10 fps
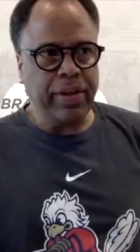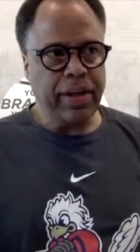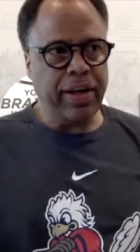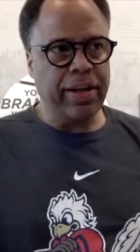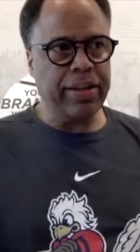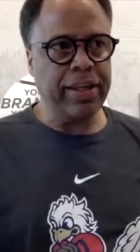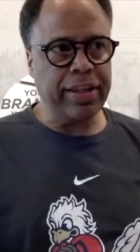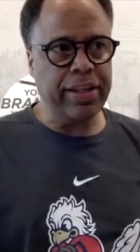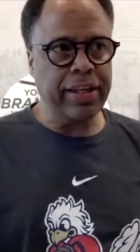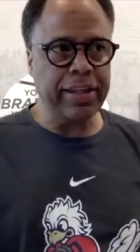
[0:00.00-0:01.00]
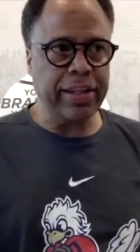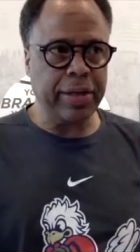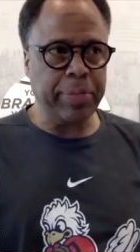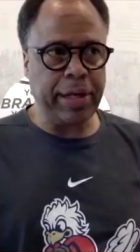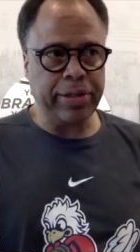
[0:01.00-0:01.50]
I think the neat thing
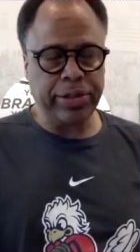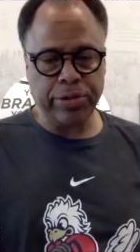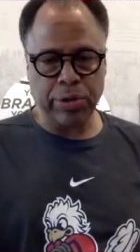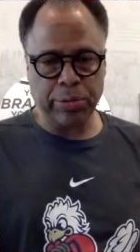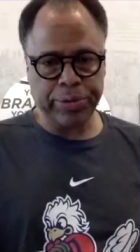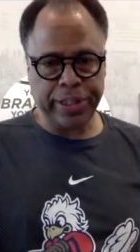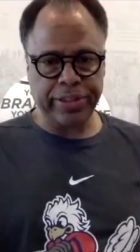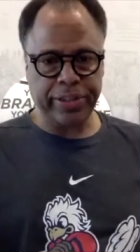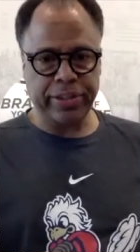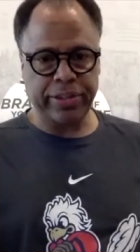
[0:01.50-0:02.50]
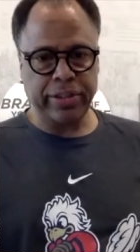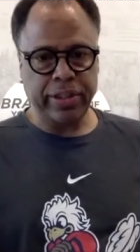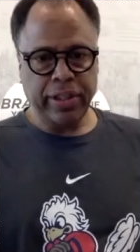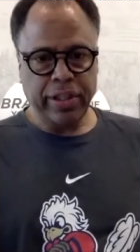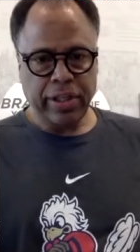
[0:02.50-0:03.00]
about this group, Jason, is,
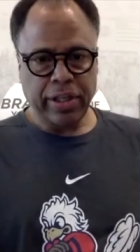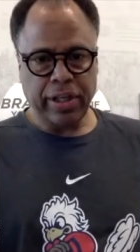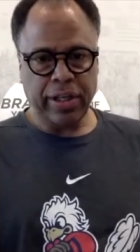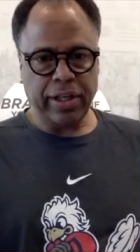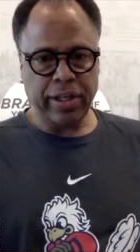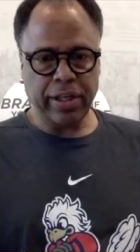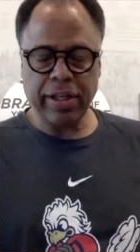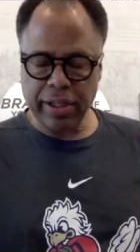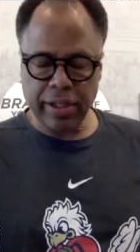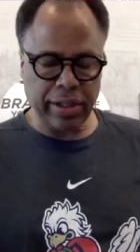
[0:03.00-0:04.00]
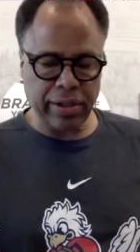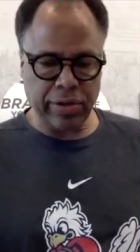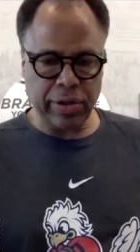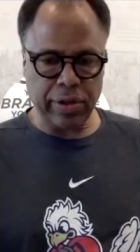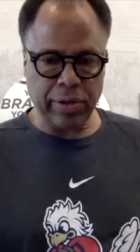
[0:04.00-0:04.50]
you know,
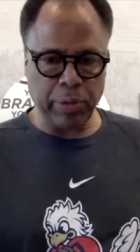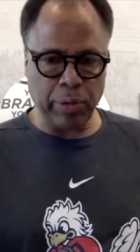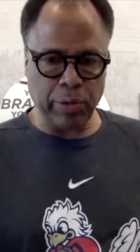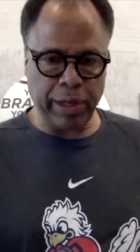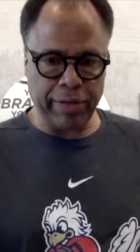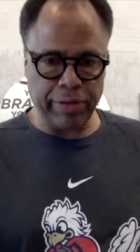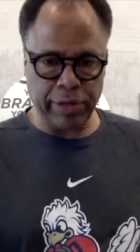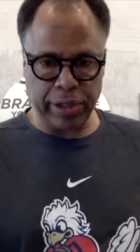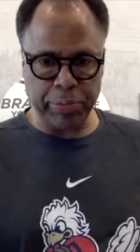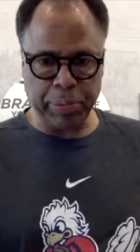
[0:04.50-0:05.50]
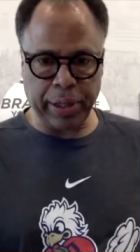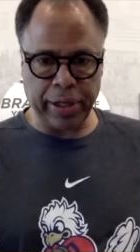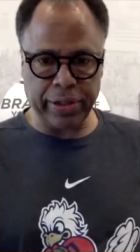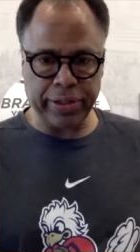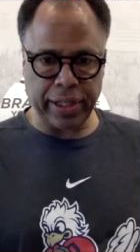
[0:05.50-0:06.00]
number one, we have really good
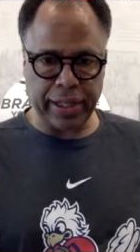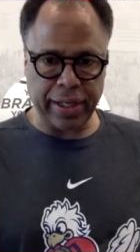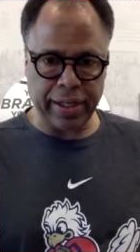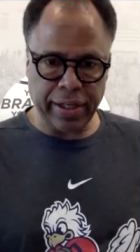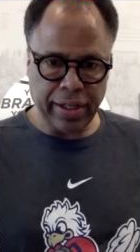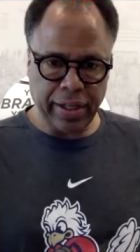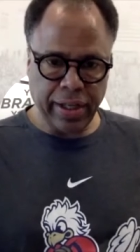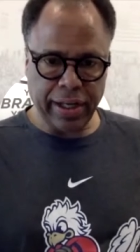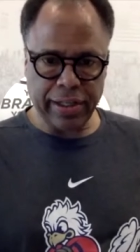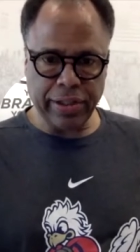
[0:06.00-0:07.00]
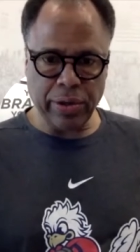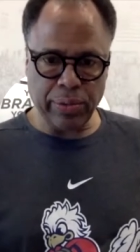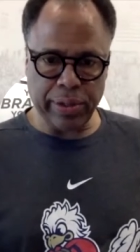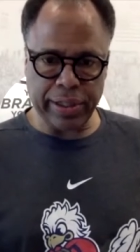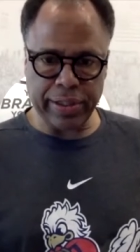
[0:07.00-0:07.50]
players. Like I don't
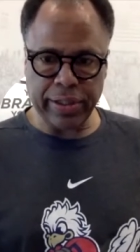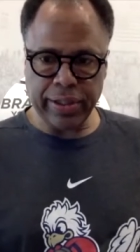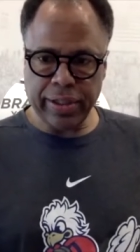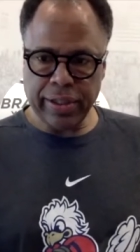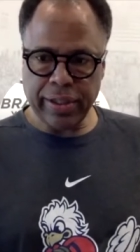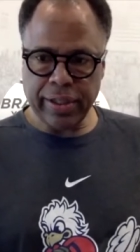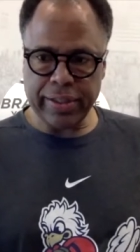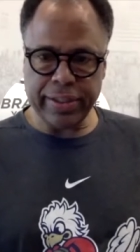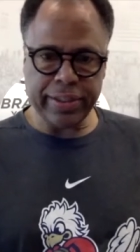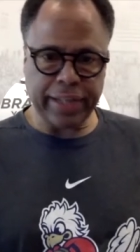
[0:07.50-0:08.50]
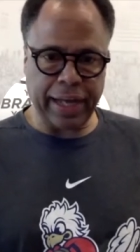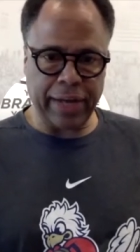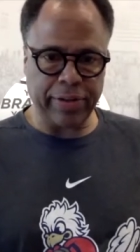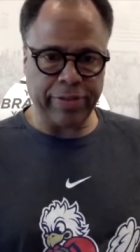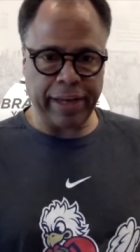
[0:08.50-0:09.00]
want to discount
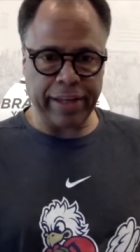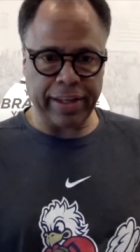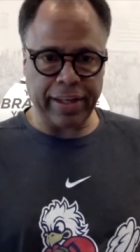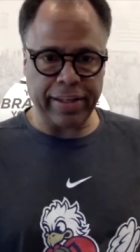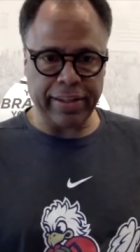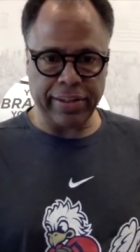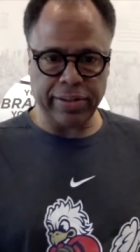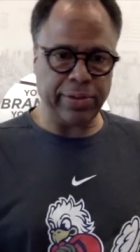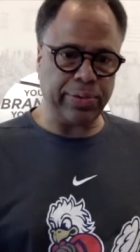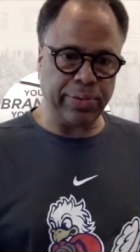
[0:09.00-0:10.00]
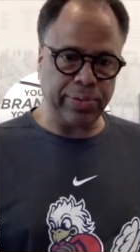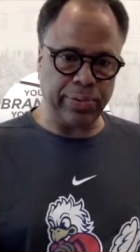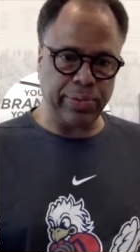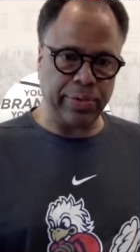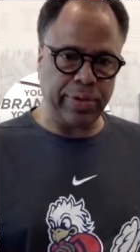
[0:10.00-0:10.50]
the fact that, you know,
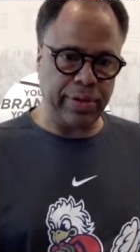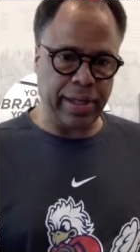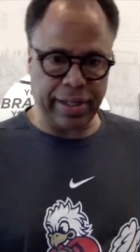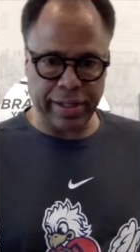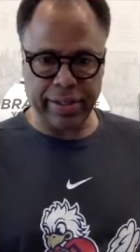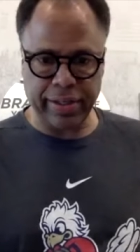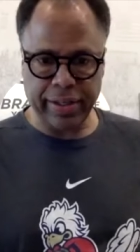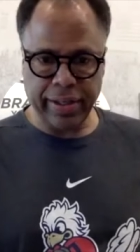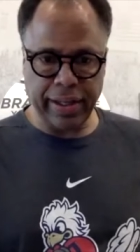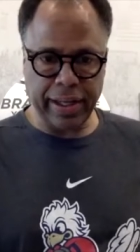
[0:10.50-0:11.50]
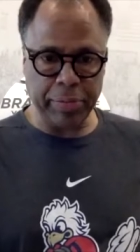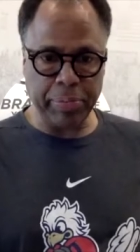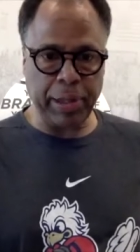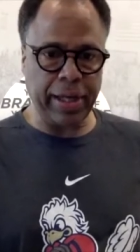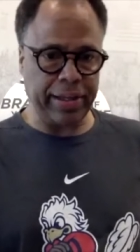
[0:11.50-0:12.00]
they can
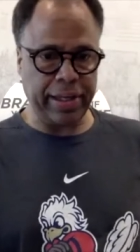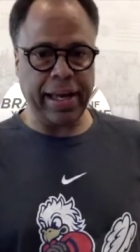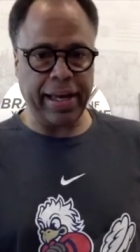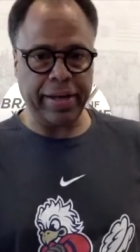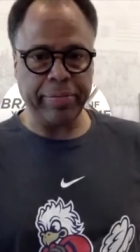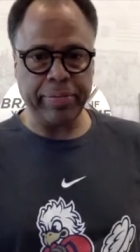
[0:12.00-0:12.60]
play the game.